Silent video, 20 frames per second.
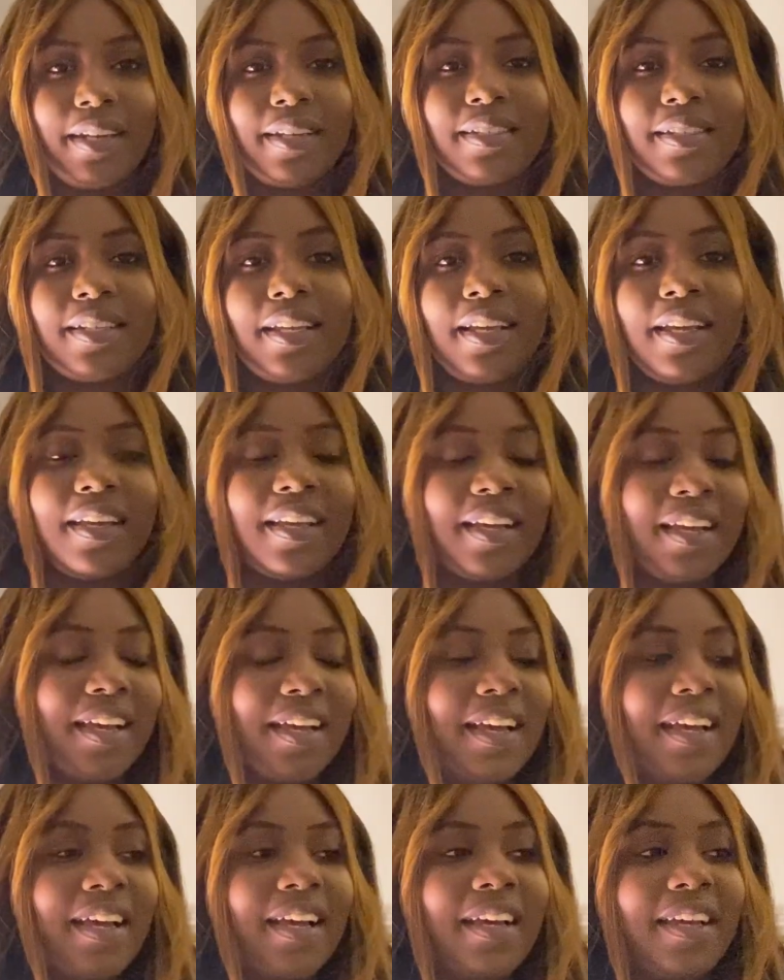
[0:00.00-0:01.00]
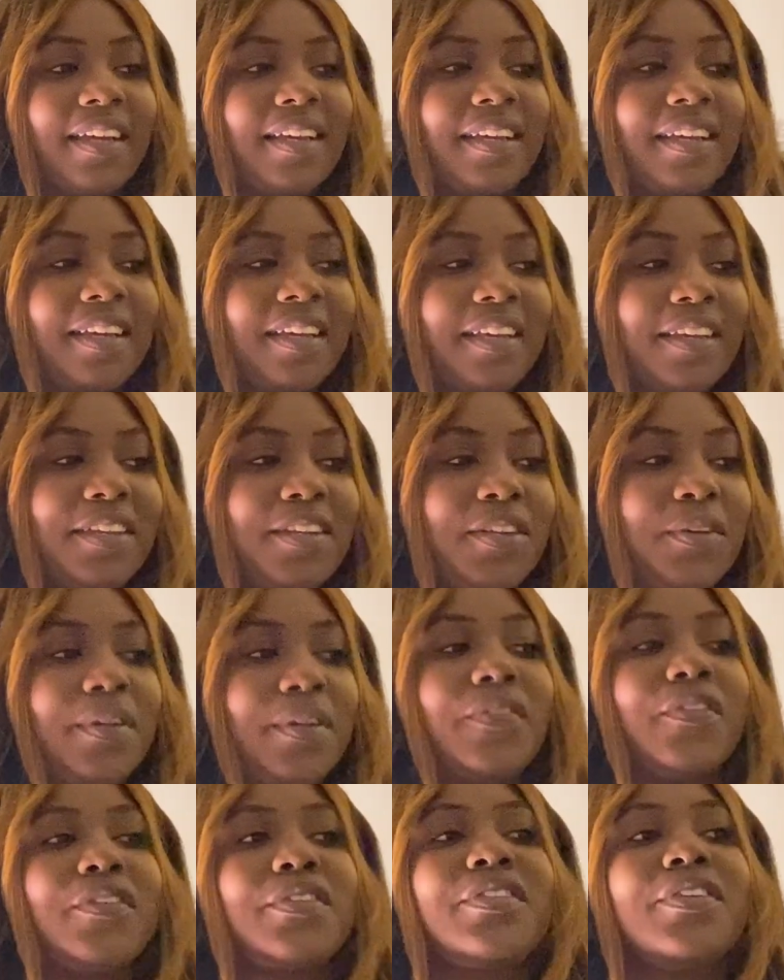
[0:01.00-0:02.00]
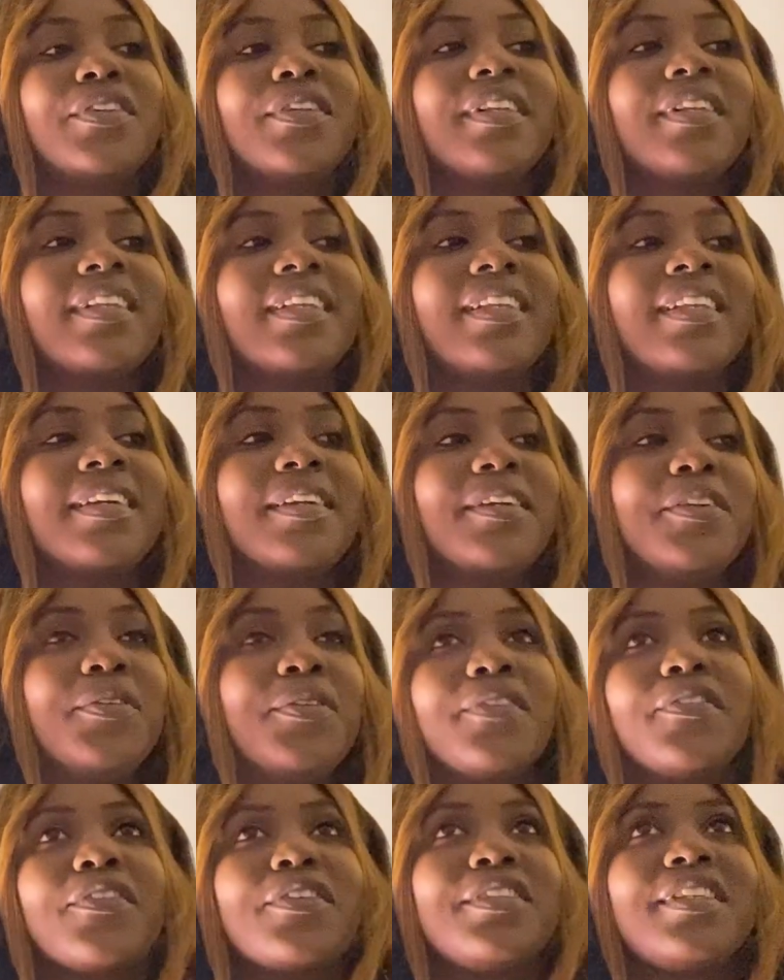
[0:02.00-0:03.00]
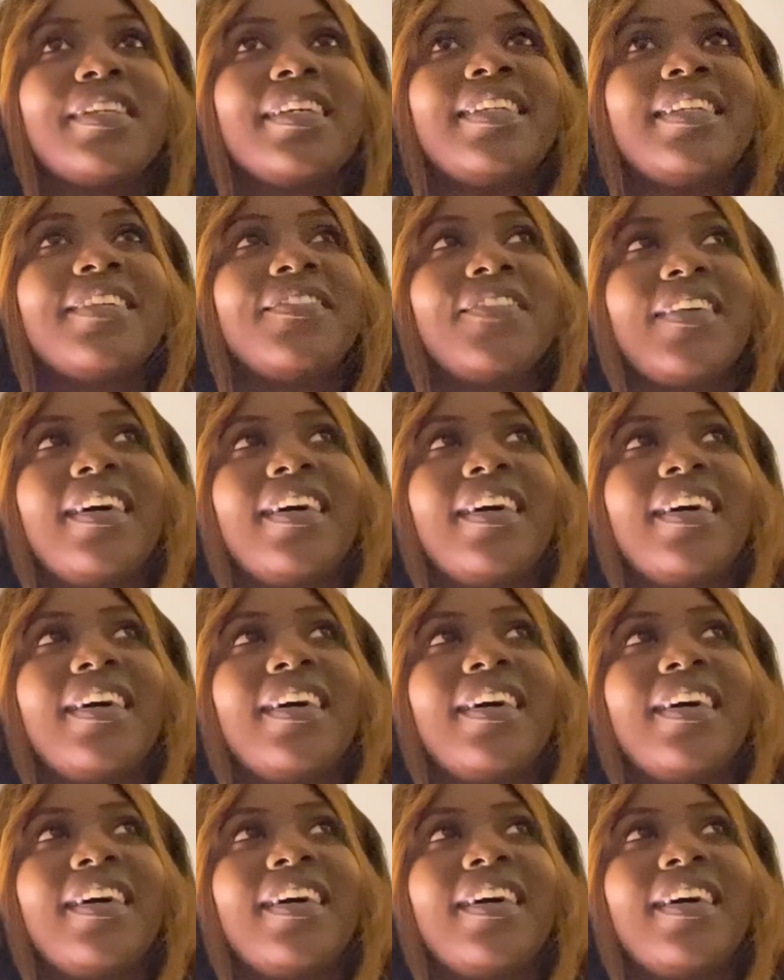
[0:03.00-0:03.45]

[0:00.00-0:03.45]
It is a universally